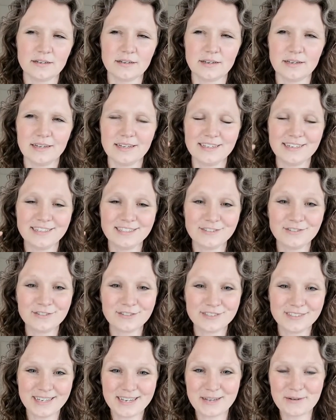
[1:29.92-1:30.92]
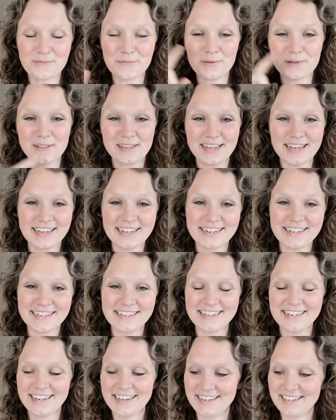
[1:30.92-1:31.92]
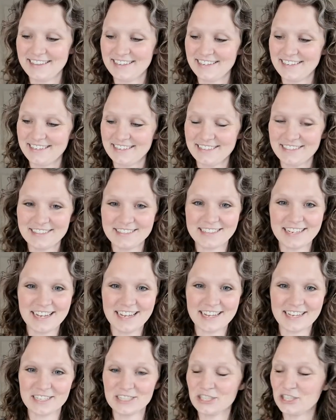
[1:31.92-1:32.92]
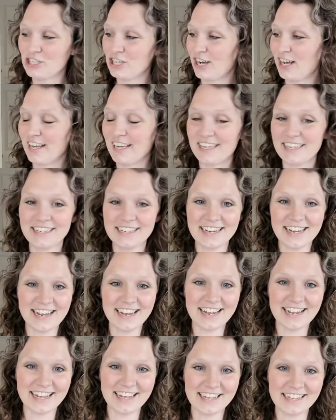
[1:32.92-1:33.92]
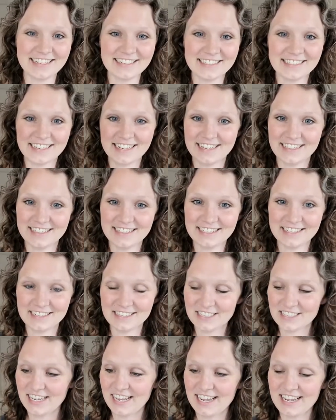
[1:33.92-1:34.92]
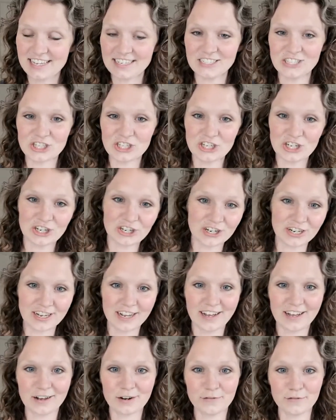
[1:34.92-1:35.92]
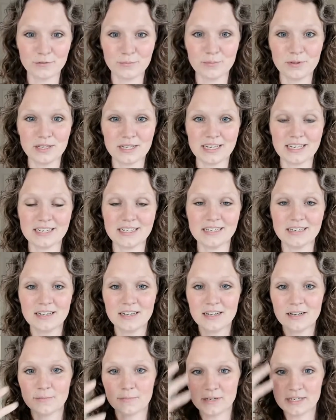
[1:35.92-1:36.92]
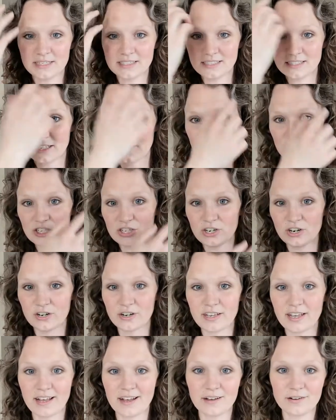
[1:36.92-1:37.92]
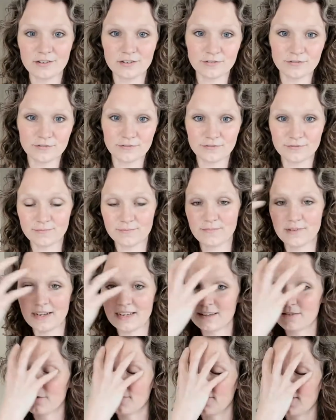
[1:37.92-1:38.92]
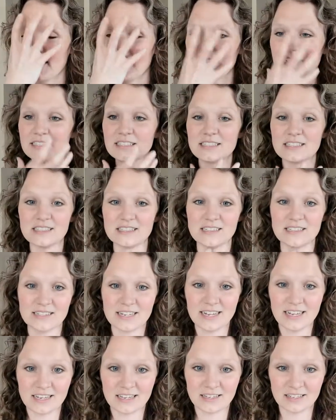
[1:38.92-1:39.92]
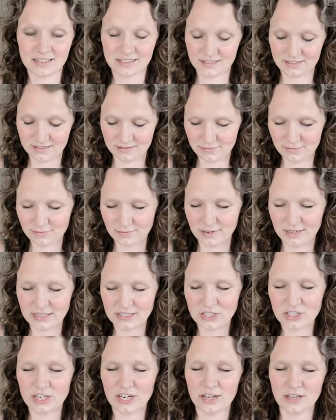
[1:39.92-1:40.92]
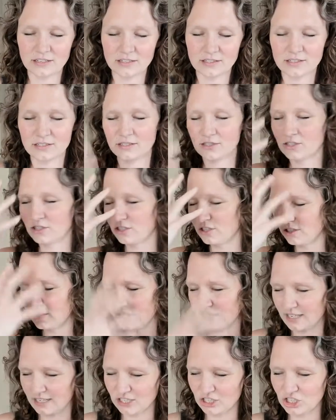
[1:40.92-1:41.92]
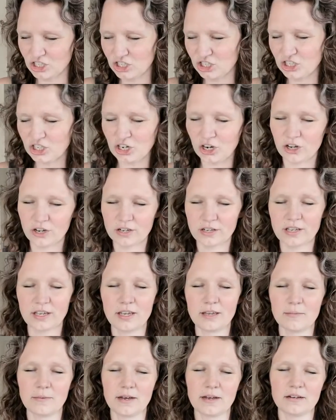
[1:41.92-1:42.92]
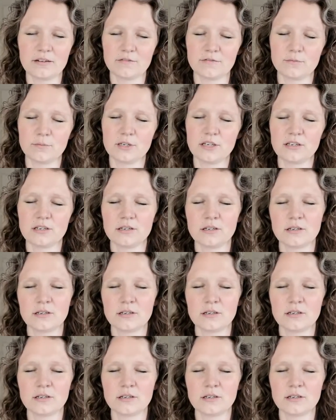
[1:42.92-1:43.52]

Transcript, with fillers: And it looks like a planet, and then take a giant hand and then take a chunk out of a planet. But it's a chunk out of my face and neck and my chest. It's just like a chunk came out of me.